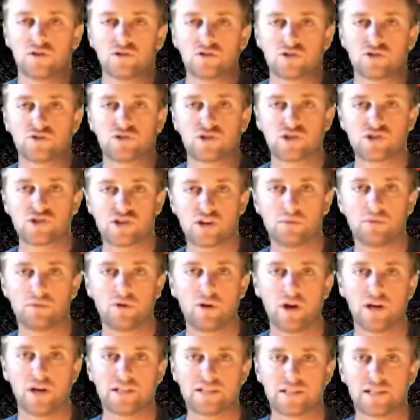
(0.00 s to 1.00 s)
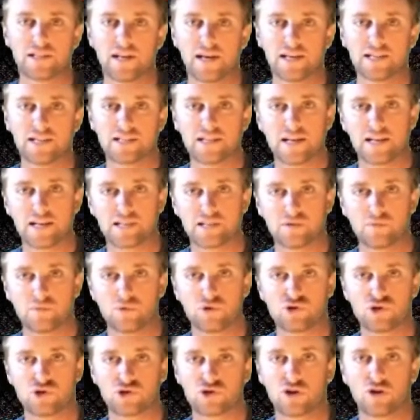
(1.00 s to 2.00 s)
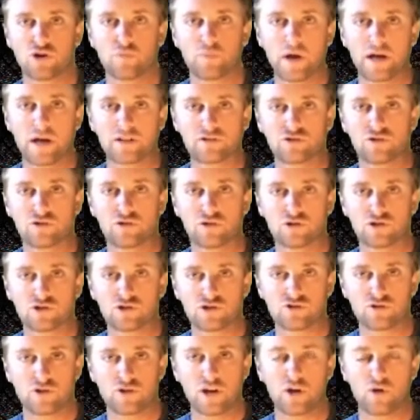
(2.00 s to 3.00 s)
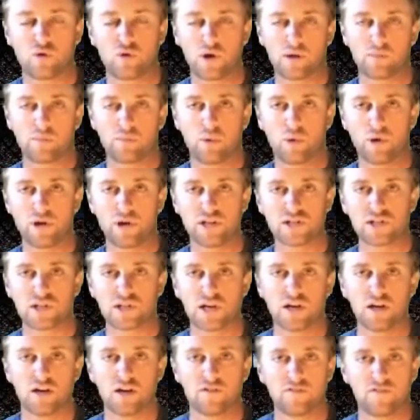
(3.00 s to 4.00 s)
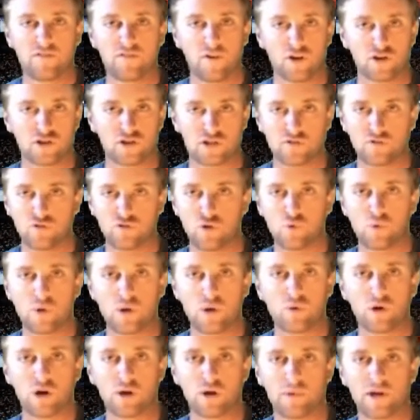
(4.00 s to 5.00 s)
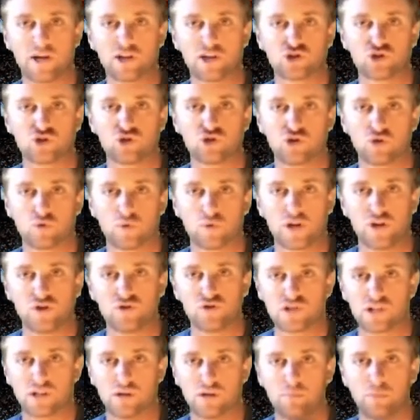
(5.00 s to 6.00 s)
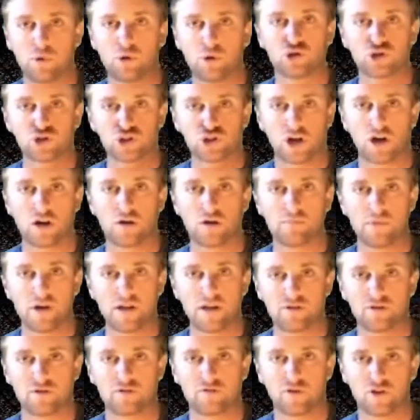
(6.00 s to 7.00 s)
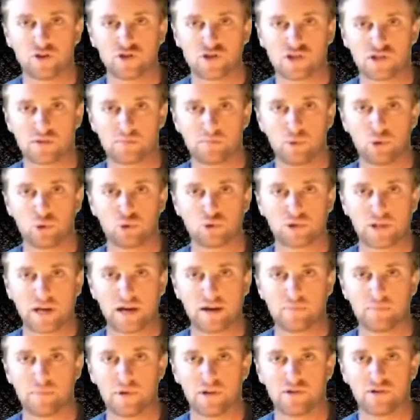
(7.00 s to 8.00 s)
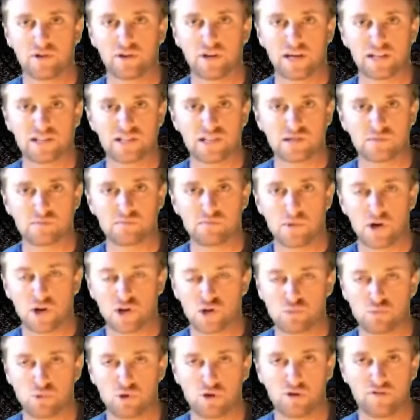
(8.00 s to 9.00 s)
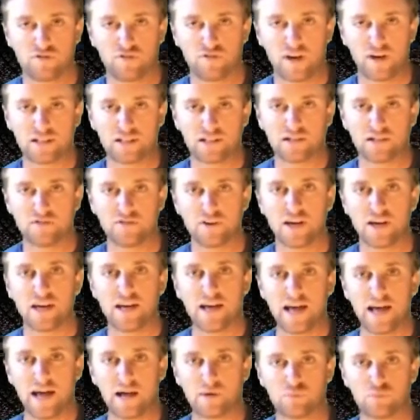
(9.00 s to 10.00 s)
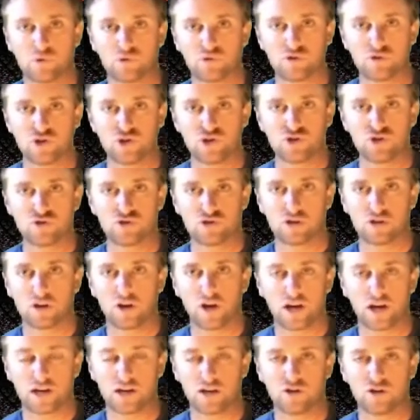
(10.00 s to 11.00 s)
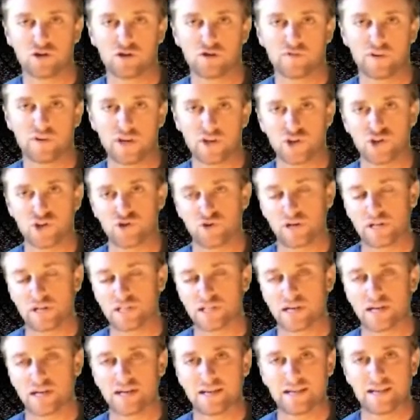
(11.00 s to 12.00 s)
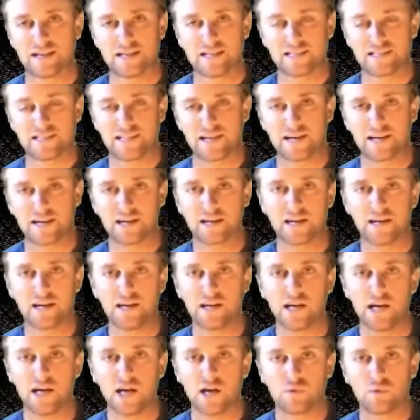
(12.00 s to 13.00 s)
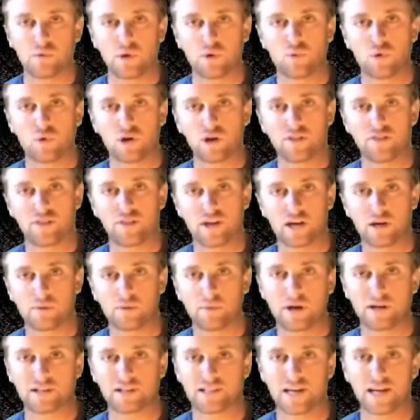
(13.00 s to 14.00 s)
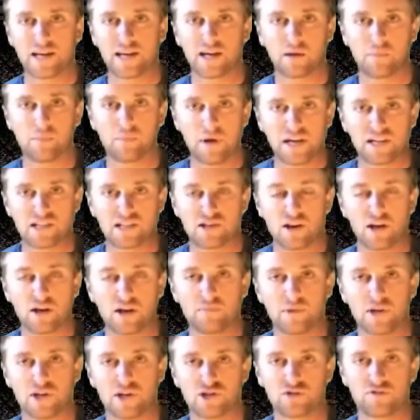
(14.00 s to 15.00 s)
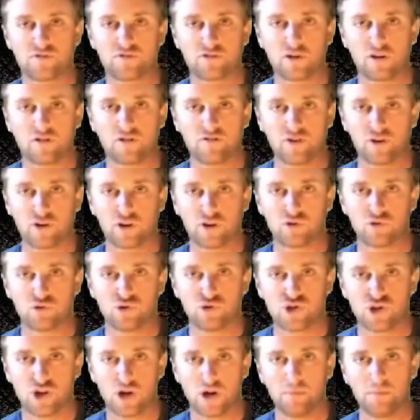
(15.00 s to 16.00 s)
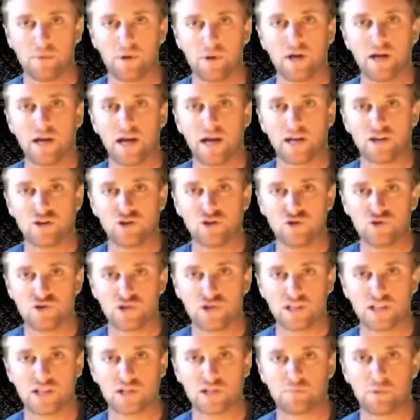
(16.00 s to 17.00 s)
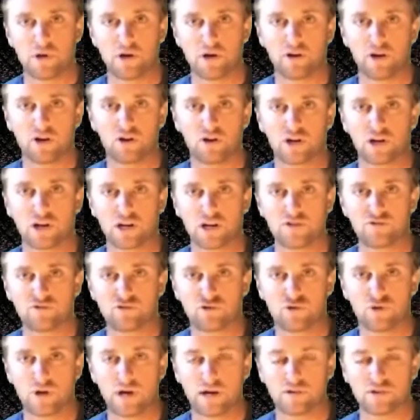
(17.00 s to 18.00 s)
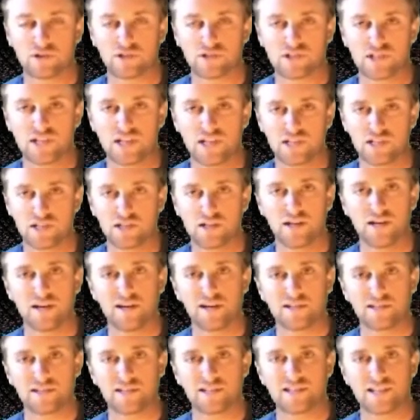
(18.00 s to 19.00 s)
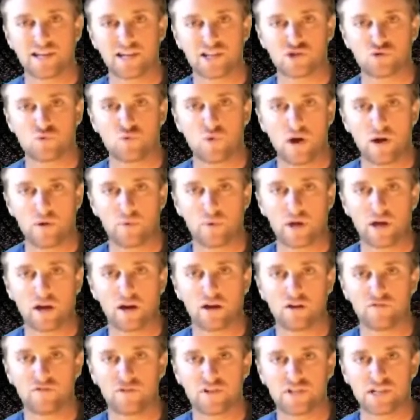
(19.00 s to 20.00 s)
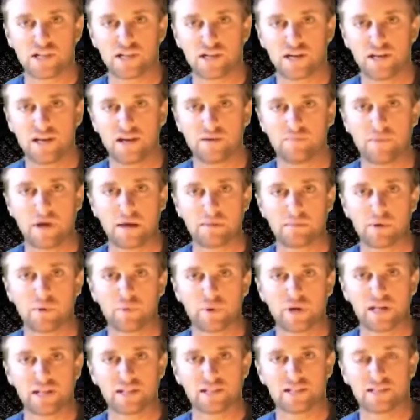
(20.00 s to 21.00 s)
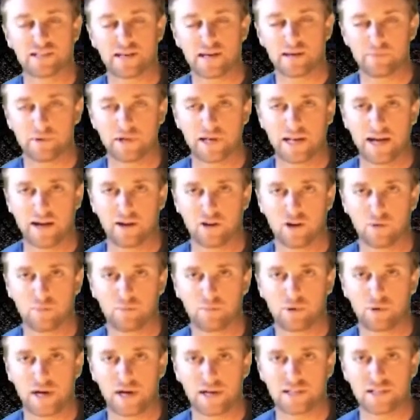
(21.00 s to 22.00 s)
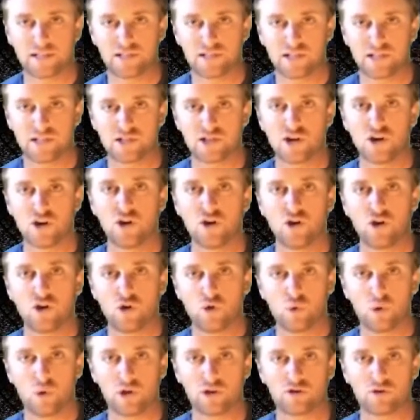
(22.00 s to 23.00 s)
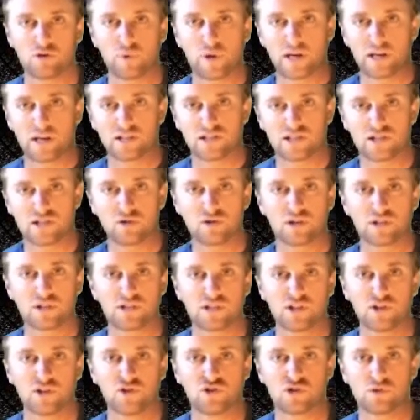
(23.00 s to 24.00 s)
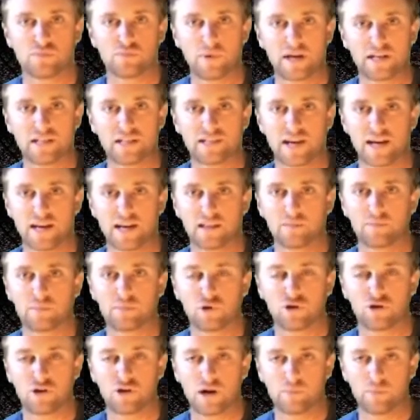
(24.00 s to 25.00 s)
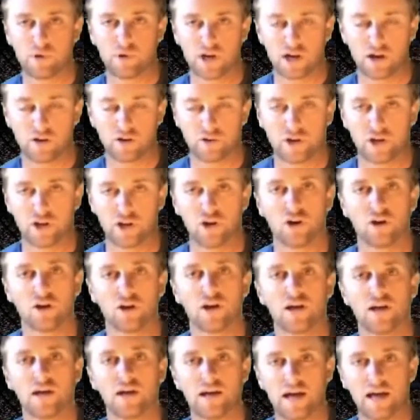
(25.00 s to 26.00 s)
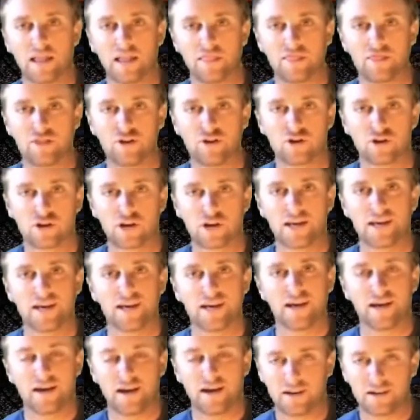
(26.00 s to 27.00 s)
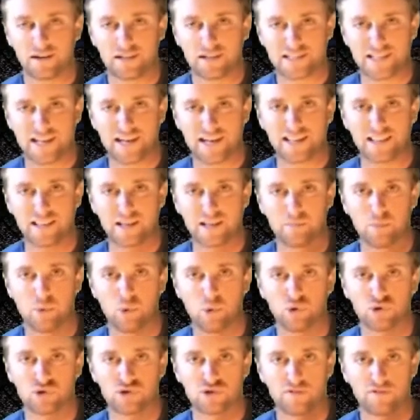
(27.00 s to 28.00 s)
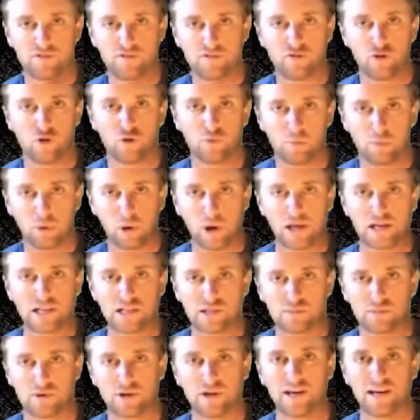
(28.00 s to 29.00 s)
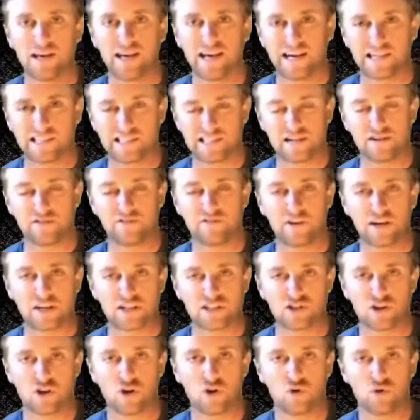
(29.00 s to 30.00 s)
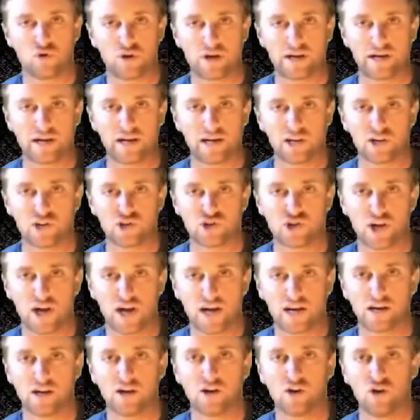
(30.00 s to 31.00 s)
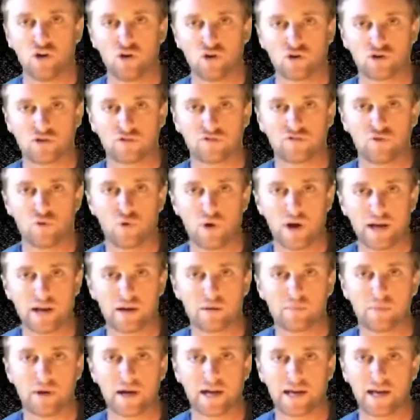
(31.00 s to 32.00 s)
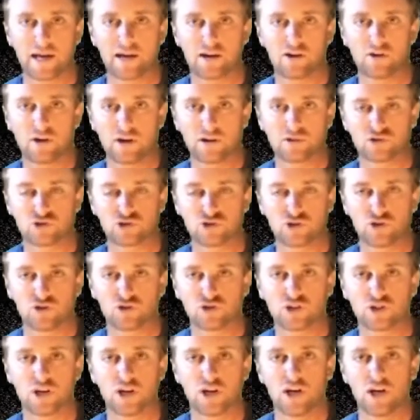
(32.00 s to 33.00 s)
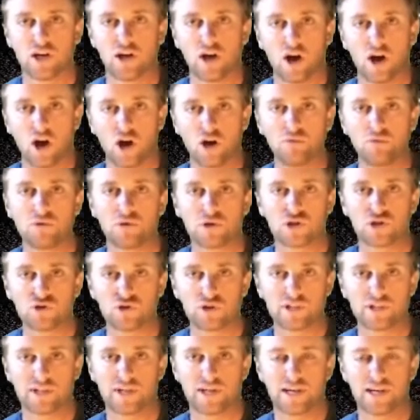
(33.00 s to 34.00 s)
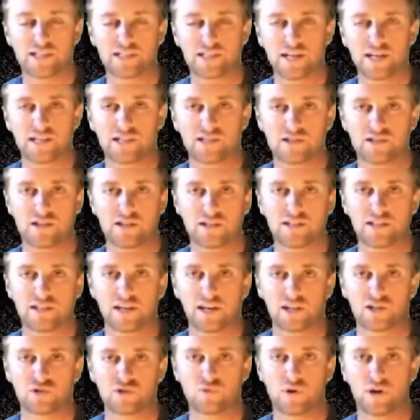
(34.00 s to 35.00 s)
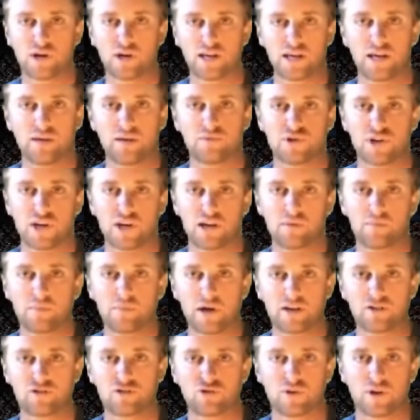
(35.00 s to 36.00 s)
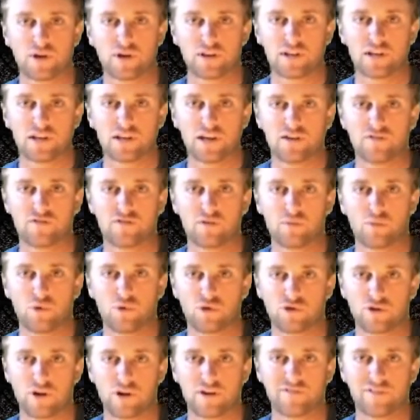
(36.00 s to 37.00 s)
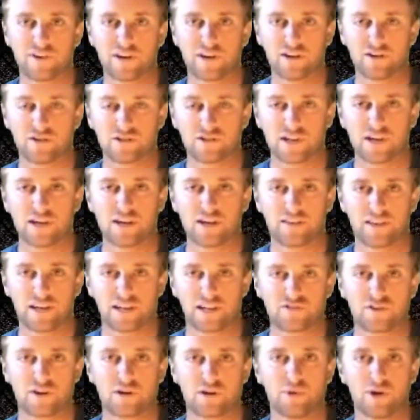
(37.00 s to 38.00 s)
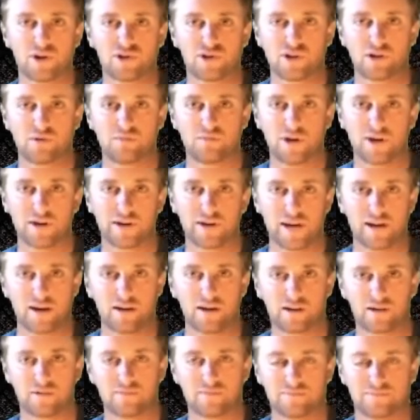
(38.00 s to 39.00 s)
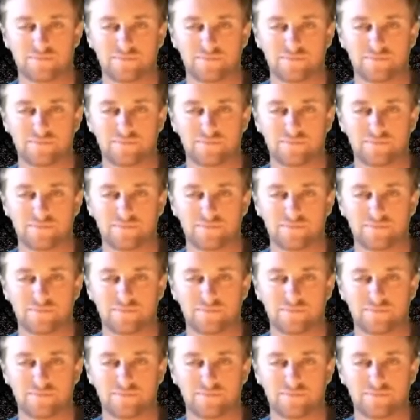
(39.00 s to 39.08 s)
So to summarize today's lesson, we'll just go back through those 3 quick points. First of all, we want to make sure that we're using the push-up method versus the pull-down method, as it's much more effective and will reduce the likelihood of injuries. Secondly, we want to think about taking a baseline measure for our vertical jump and using this periodically throughout the season to test where we are physically, and maybe we need to taper down our practices or whether we can still continue to maintain the program we're currently on. And thirdly, understanding the importance of foot placement as it affects the whole kinetic chain on your forehand and backhand ground strokes. I hope you enjoyed today's lesson at Tennis One, and keep checking back throughout the year for more great videos. Thanks very much. I'm Mark Gellard.